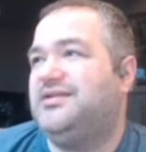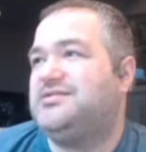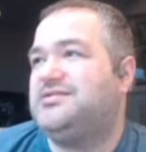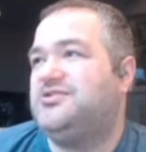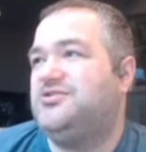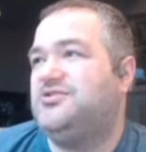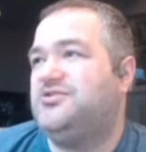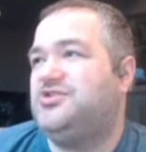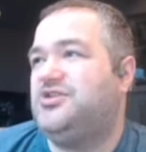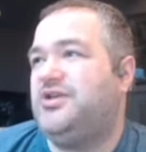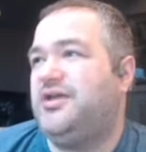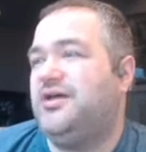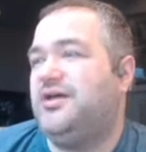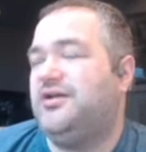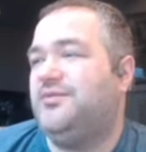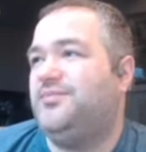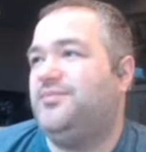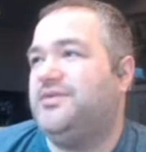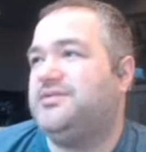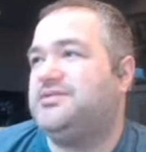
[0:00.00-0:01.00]

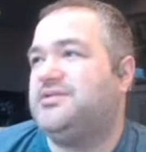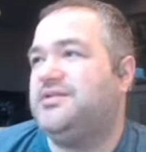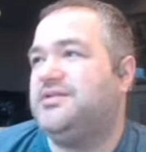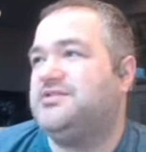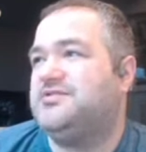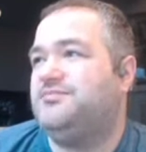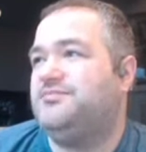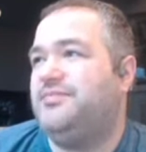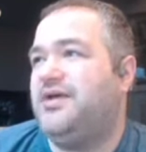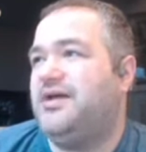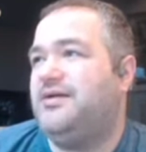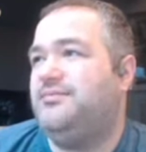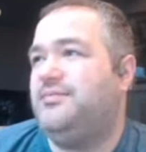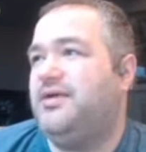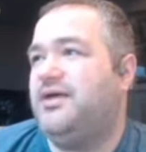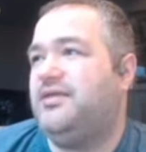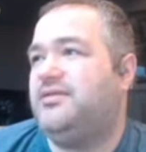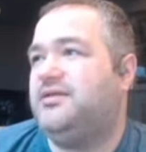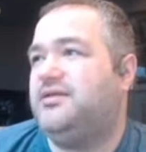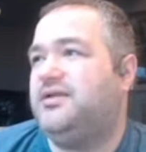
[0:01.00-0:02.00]
GL. So this
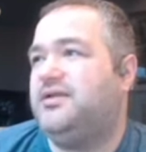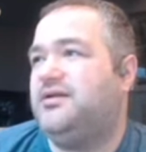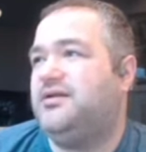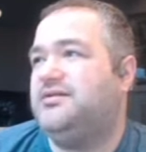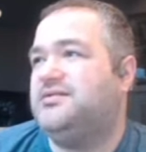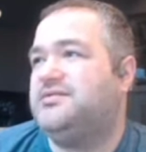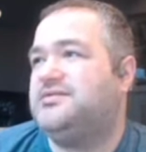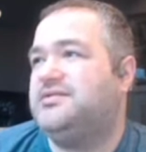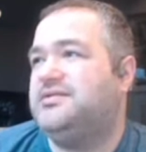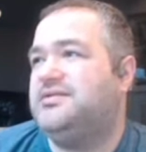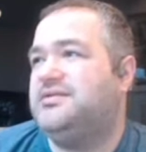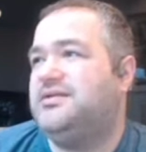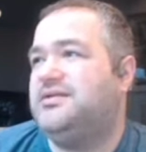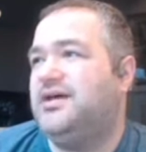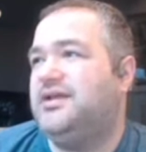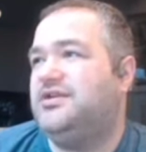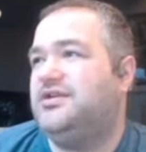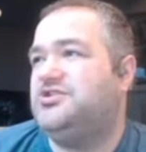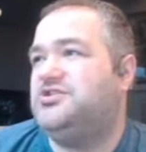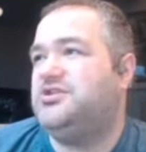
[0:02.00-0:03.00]
method here is
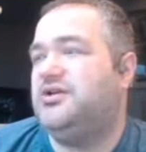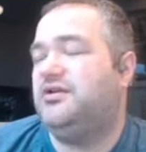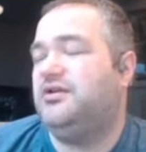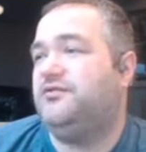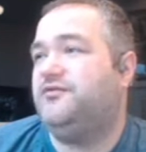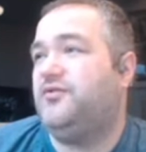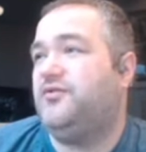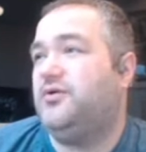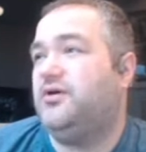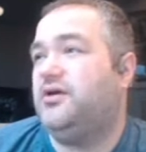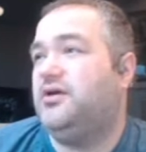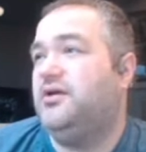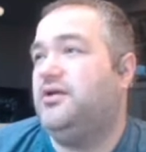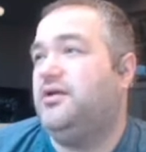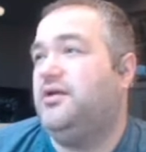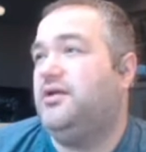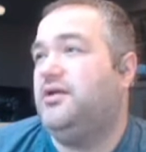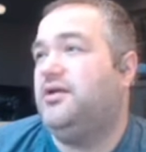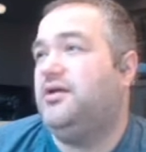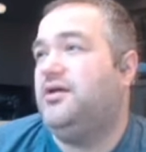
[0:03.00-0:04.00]
done in GL 4.
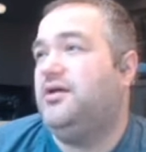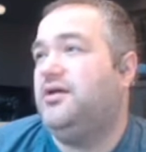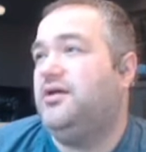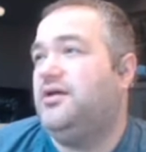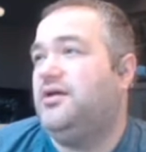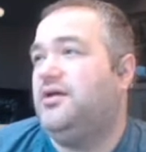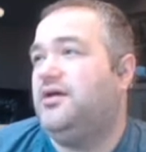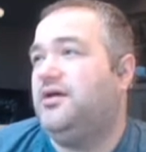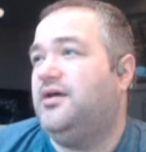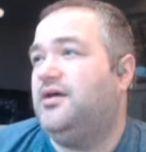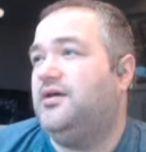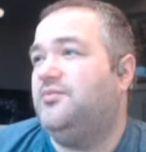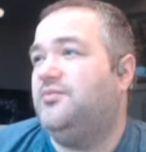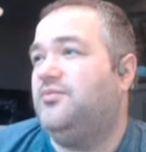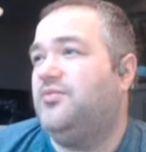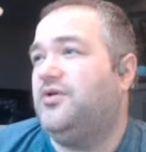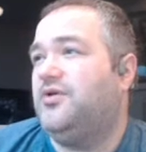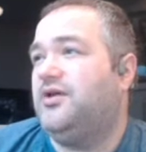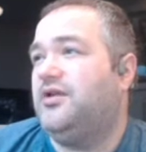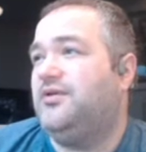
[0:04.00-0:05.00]

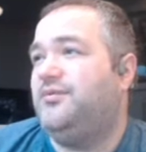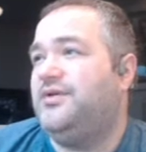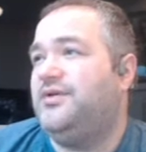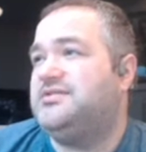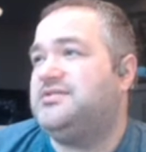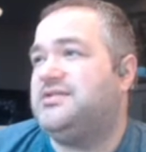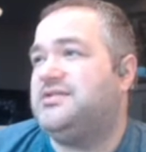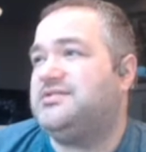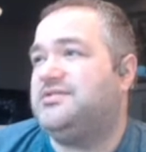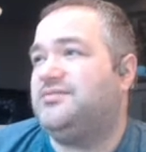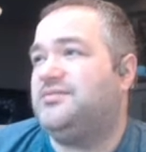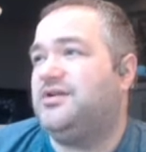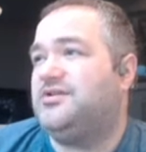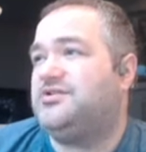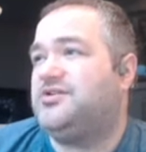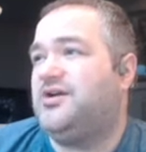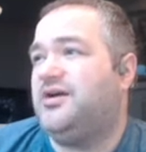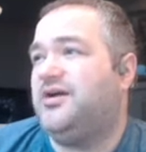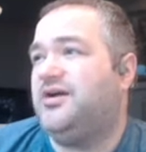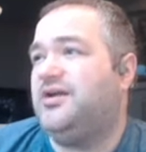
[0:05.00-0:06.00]
We're going to use system
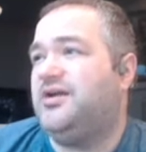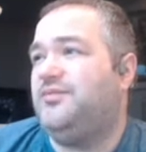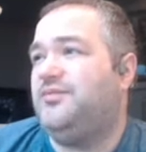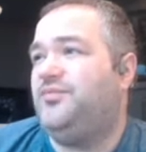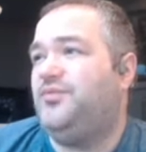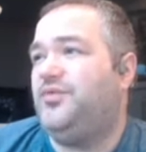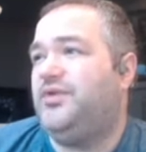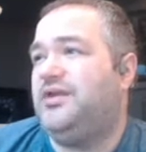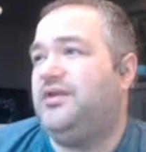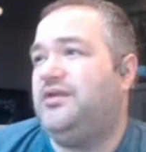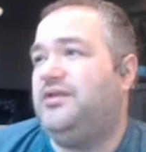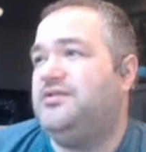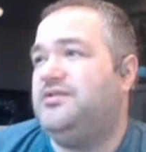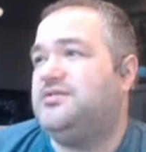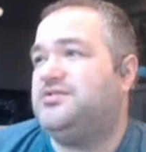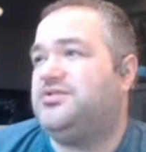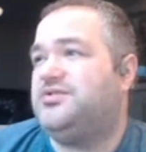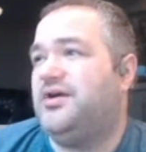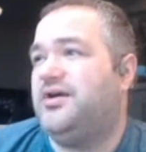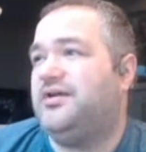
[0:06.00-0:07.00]
drawing. We need to
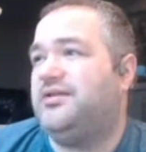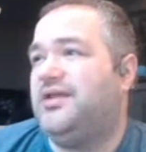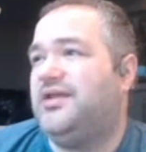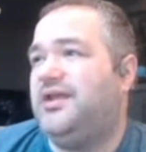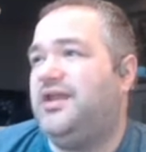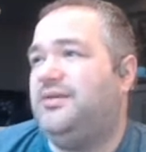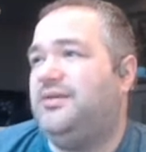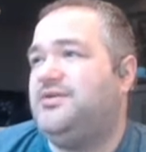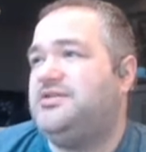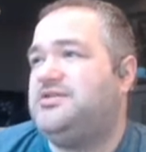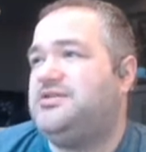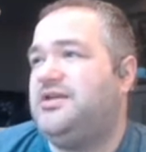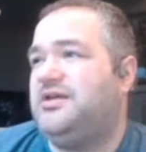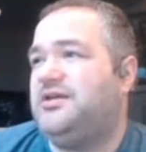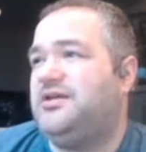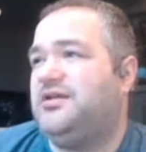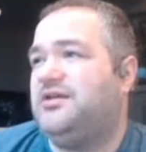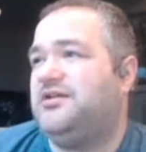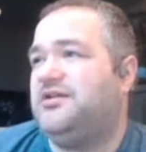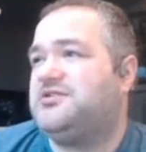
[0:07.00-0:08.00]
use drawing.imaging,
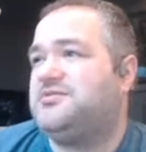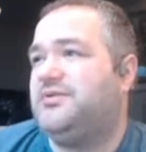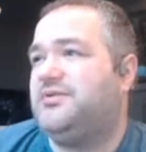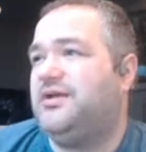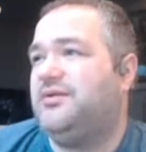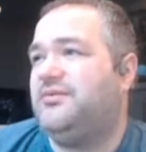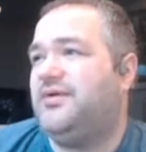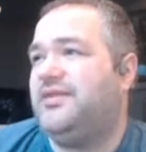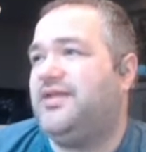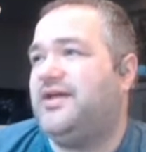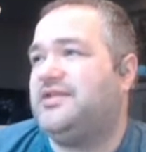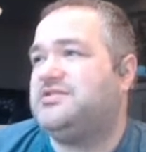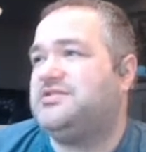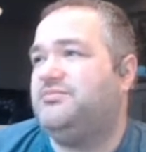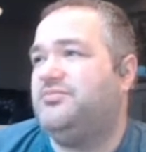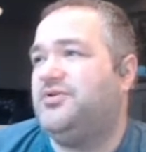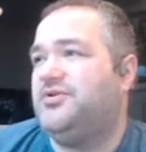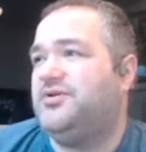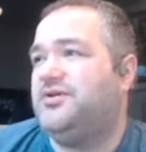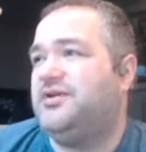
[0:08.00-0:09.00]
and I'll explain why that's
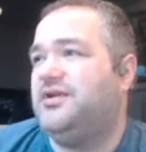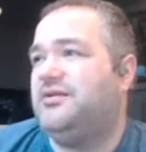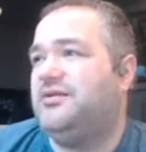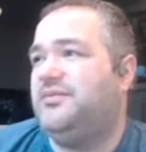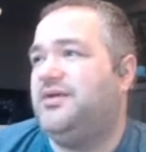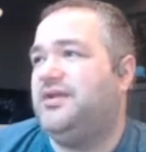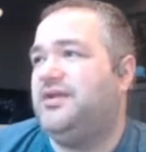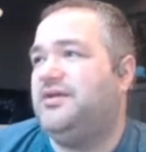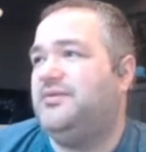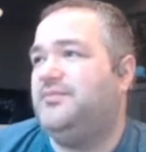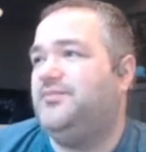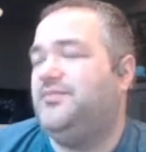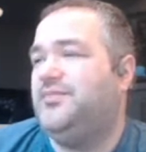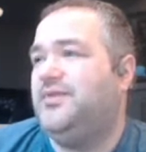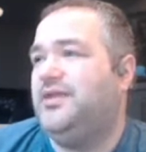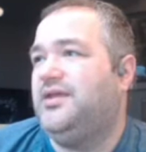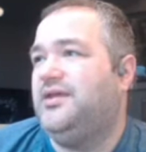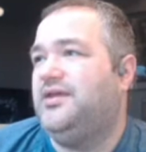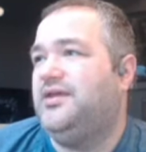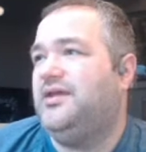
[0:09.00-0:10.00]
important in a minute.
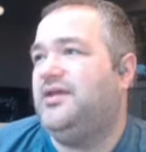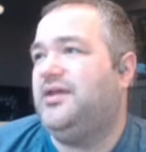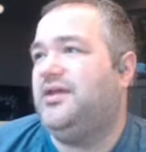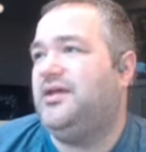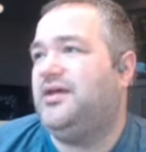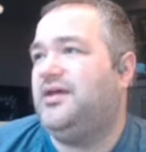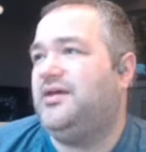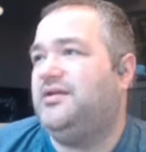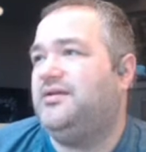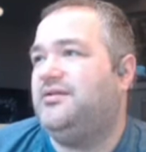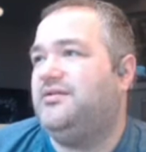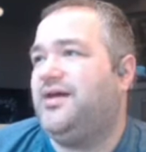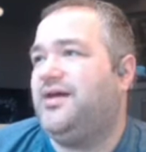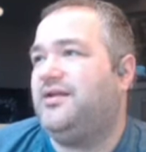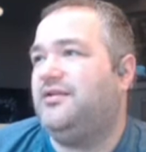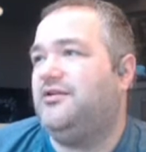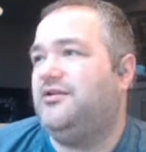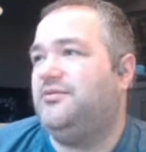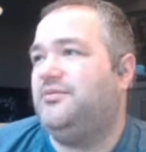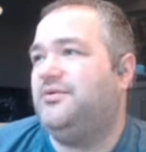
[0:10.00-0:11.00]
And we had
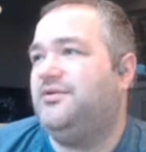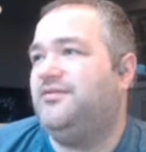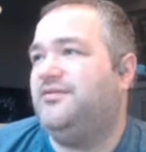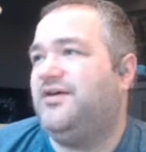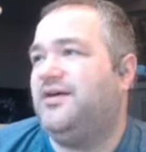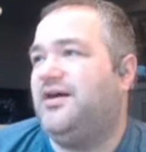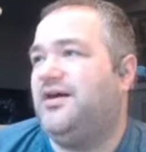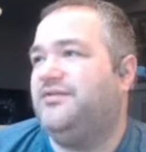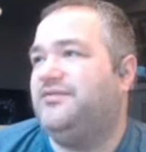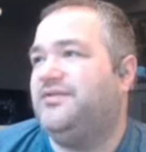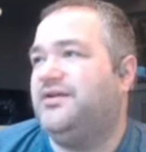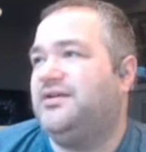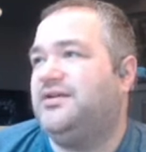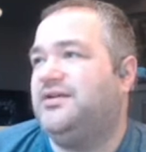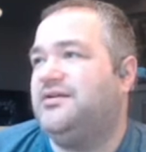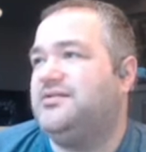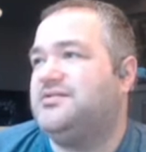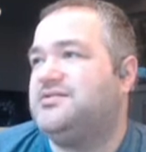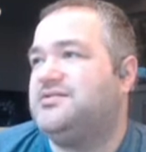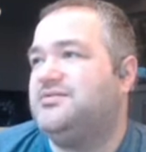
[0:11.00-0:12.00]
a little bit of a conflict
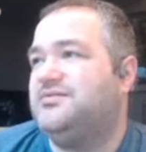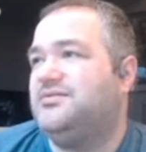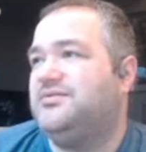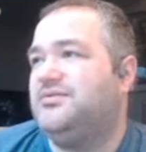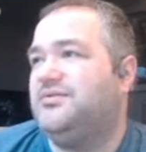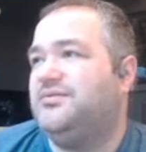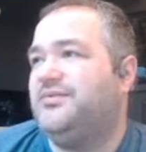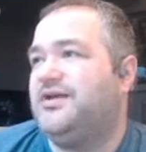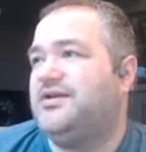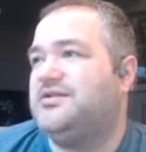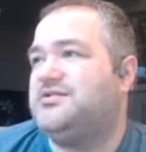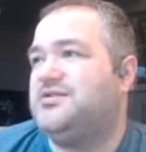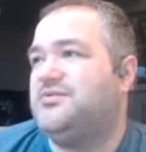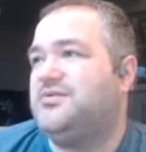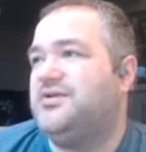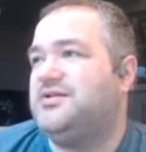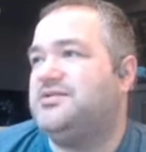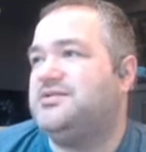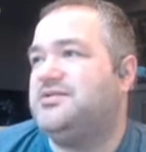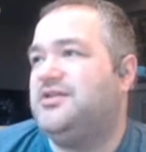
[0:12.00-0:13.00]
here, so we're making sure we're
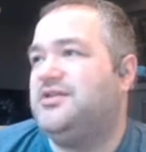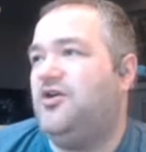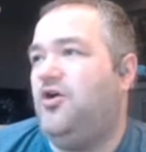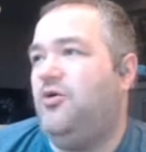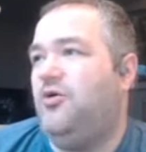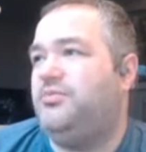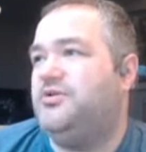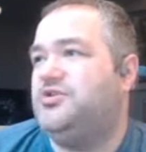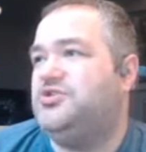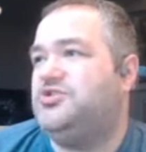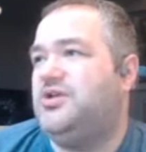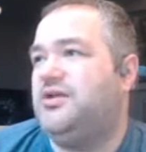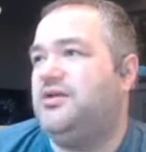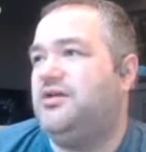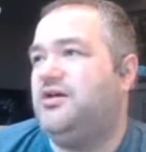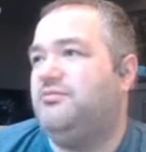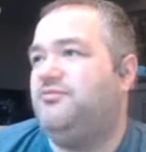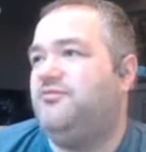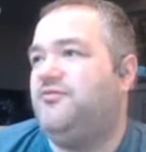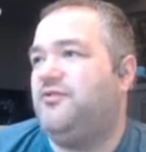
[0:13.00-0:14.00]
using the
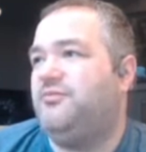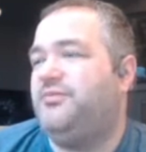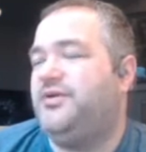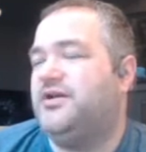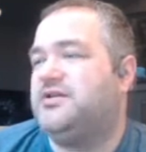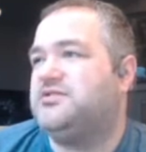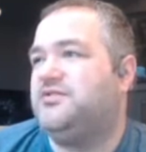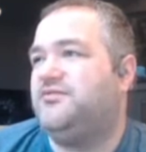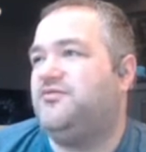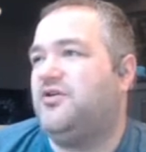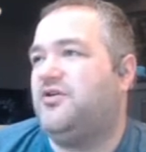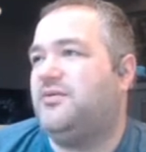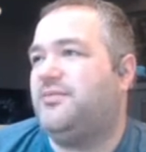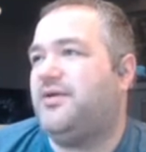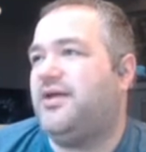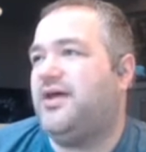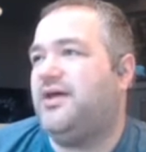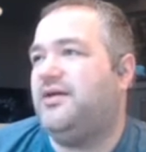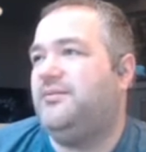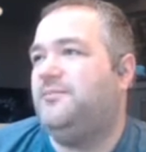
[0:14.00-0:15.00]
OpenGL for pixel
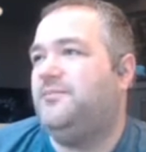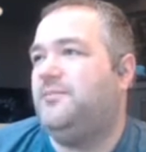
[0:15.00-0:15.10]
format,